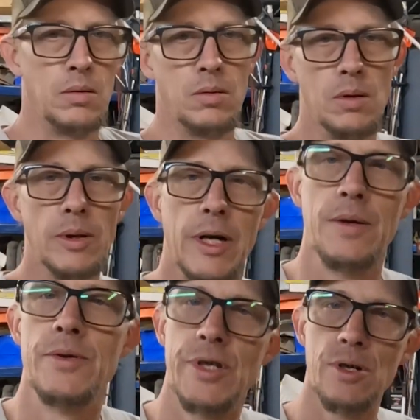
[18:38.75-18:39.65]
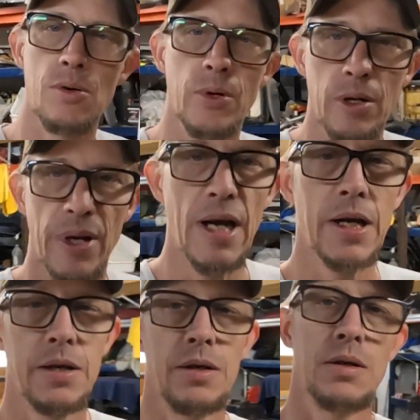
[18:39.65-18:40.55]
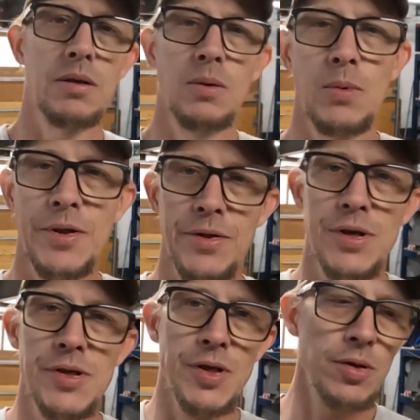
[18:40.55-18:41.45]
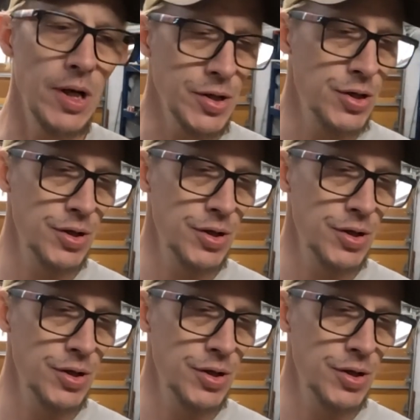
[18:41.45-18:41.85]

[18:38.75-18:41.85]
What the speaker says: Alrighty, so we are back with this clutch